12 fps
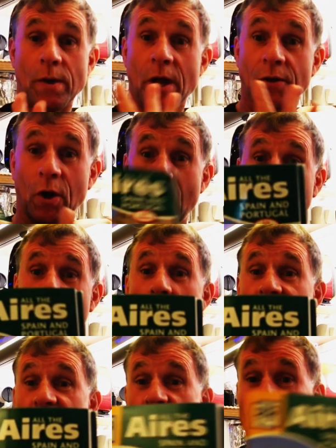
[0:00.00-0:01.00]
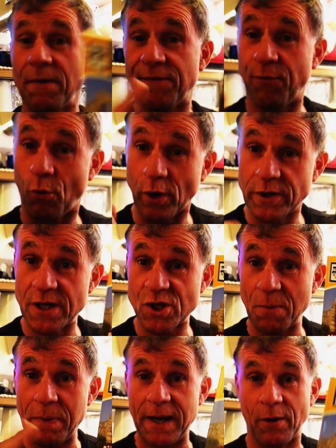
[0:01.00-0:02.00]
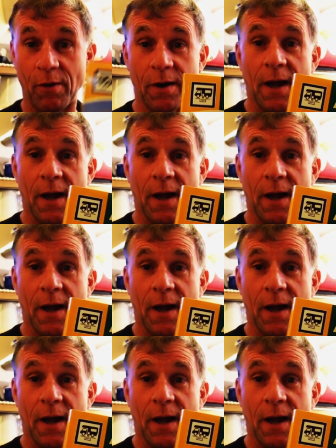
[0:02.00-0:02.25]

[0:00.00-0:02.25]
another quick question before I disappear,